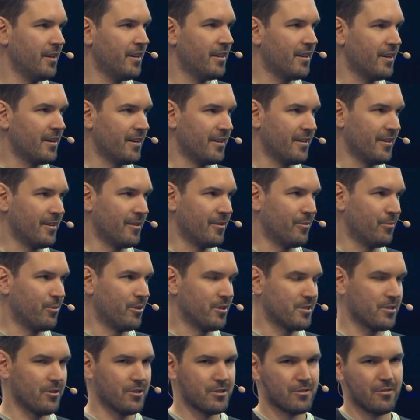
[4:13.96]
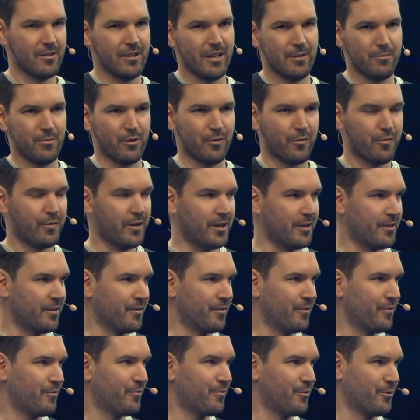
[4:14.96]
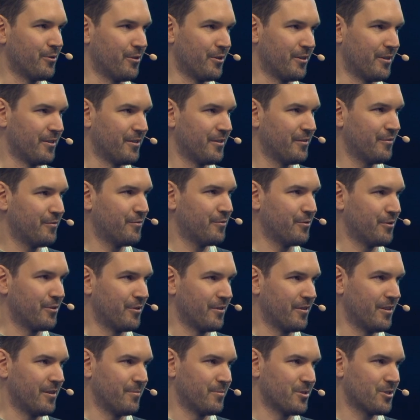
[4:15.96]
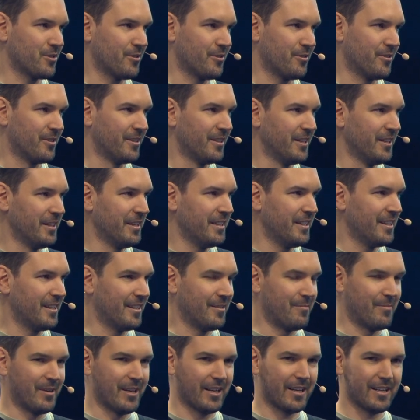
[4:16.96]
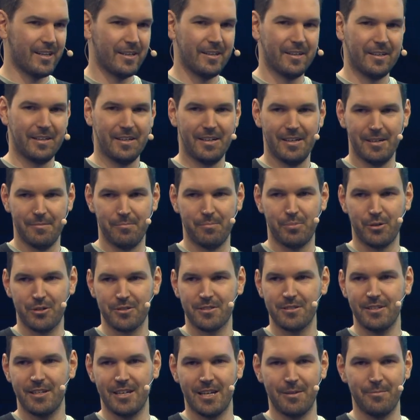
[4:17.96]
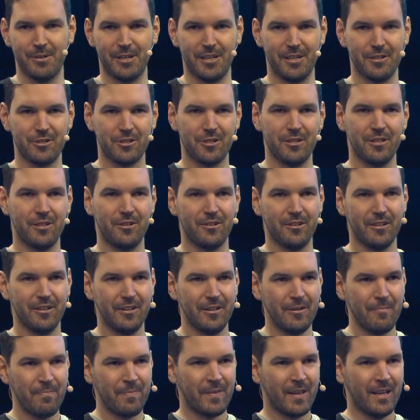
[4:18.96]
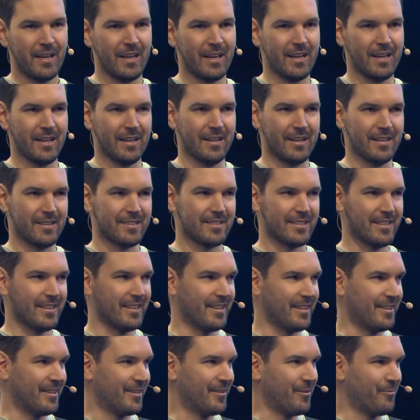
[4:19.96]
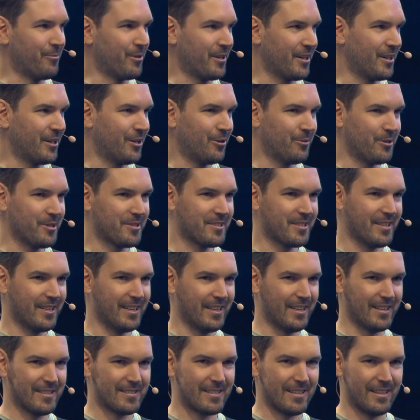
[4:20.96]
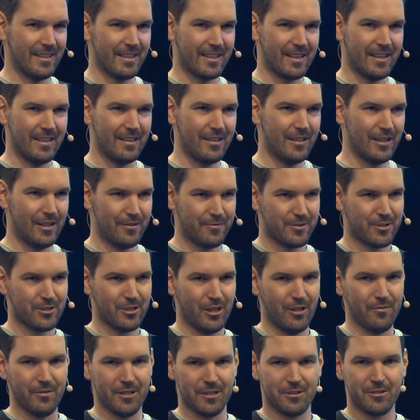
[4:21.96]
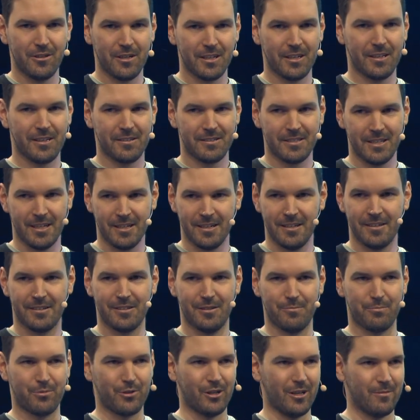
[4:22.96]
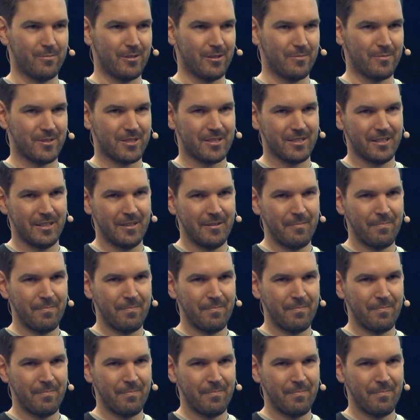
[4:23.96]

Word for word: uh, where it's also a lot more fun for for them so um, like I I'm personally I'm an engineer and uh, what I always say is like I love solving technical problems